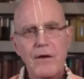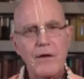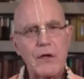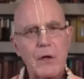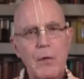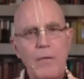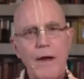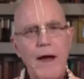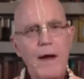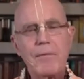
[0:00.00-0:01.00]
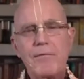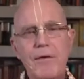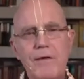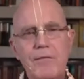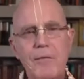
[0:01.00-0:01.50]
You are the
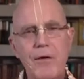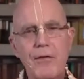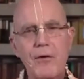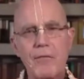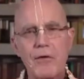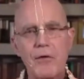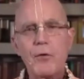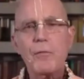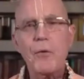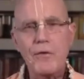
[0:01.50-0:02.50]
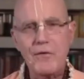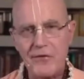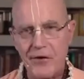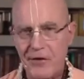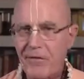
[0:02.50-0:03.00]
happy-faced mother of a newborn
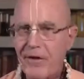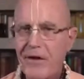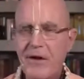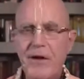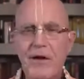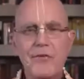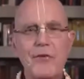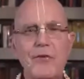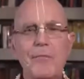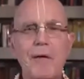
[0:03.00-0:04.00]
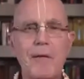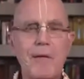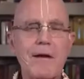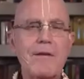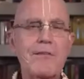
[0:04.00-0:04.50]
son, served by
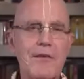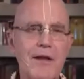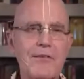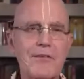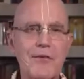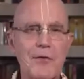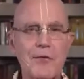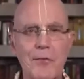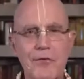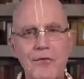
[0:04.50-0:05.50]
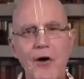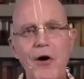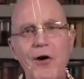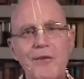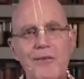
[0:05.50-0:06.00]
many celestials with
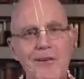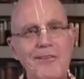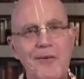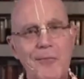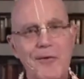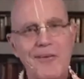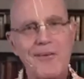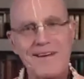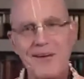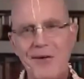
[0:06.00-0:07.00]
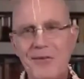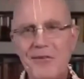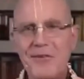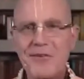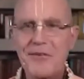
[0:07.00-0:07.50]
songs, instruments, and
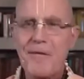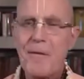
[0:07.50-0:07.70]
gifts.